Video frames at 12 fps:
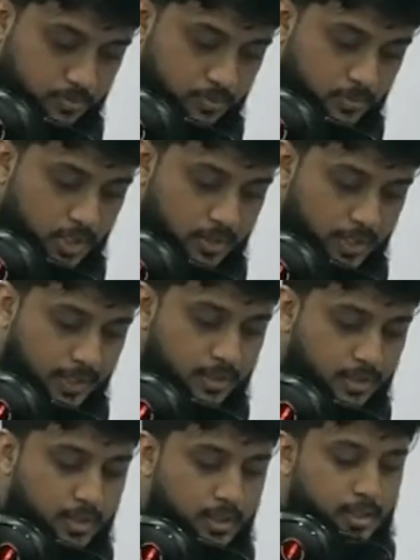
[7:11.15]
Right?
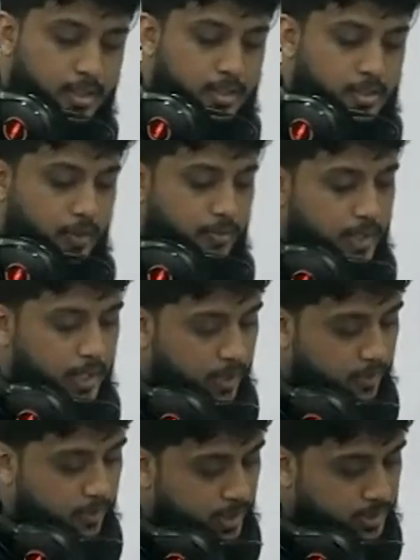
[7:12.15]
So if they have
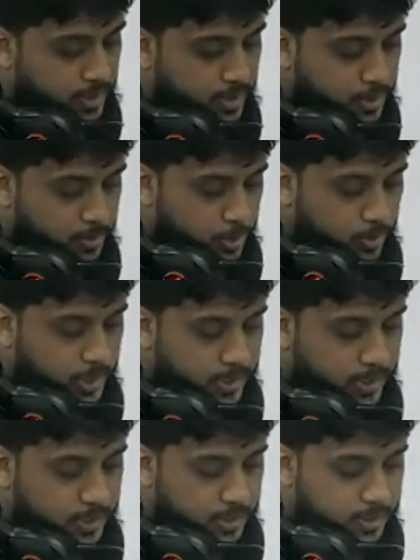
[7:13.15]
asked us to prove like
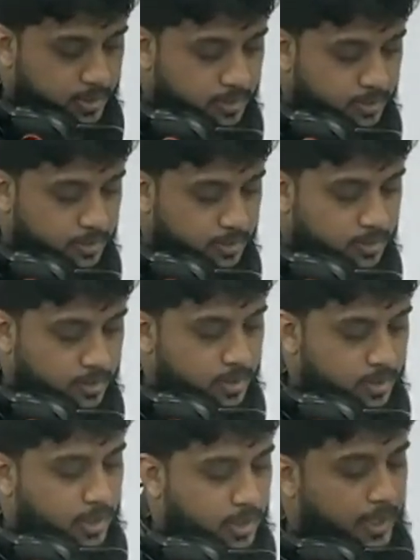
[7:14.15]
that,
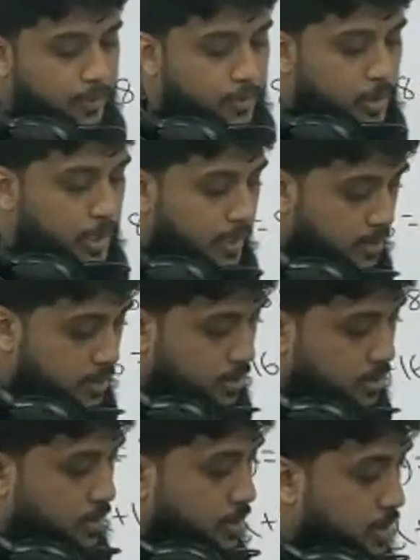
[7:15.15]
I have to write,
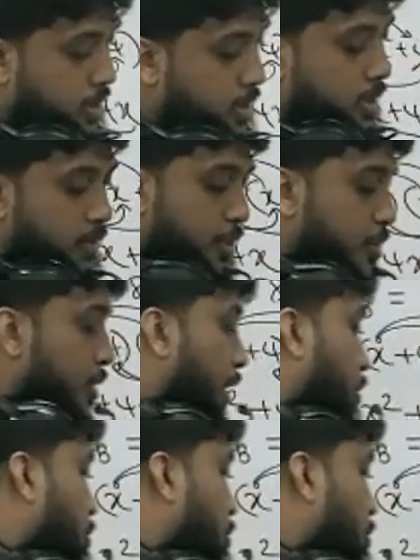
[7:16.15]
what should I do?